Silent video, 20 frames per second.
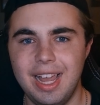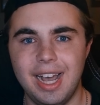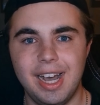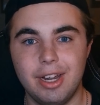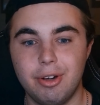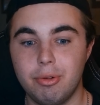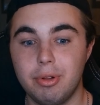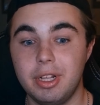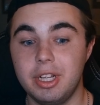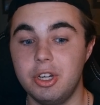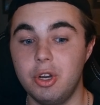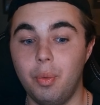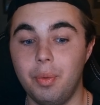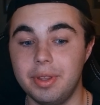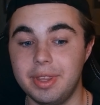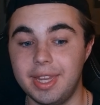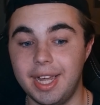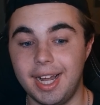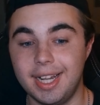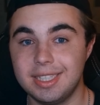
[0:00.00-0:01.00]
I don't really know
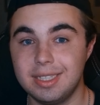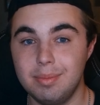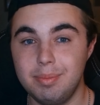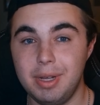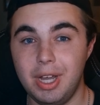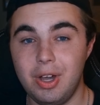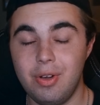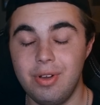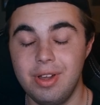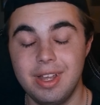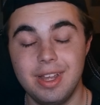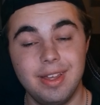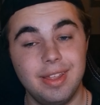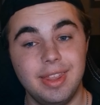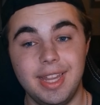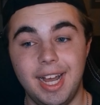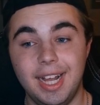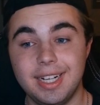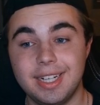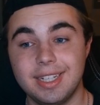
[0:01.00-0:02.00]
what that's about,
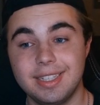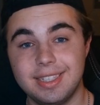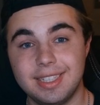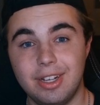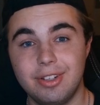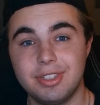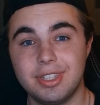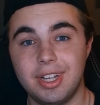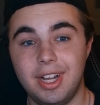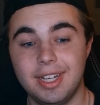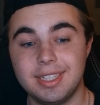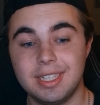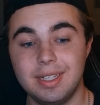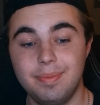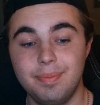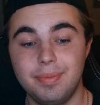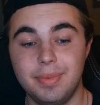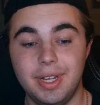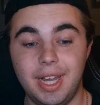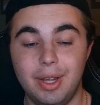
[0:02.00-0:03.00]
that sounds
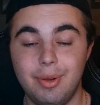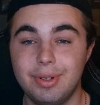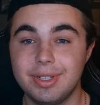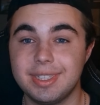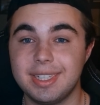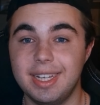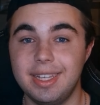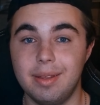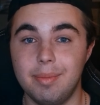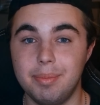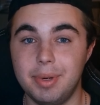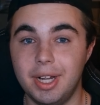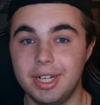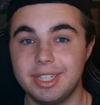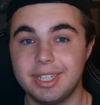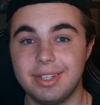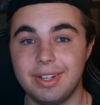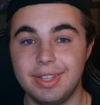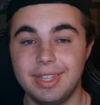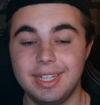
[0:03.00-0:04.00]
awesome, but I will say the
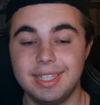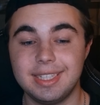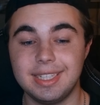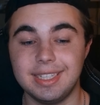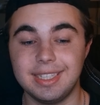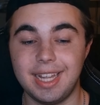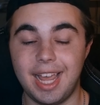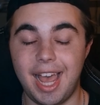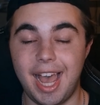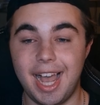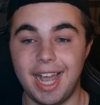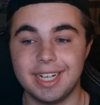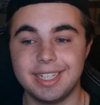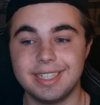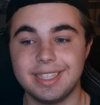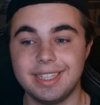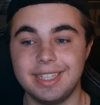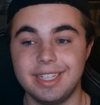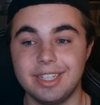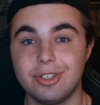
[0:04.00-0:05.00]
budget on this is
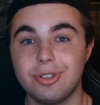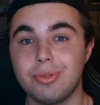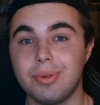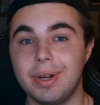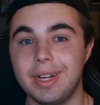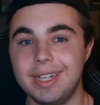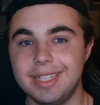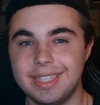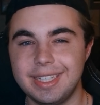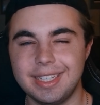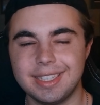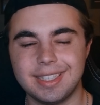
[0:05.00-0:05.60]
actually crazy.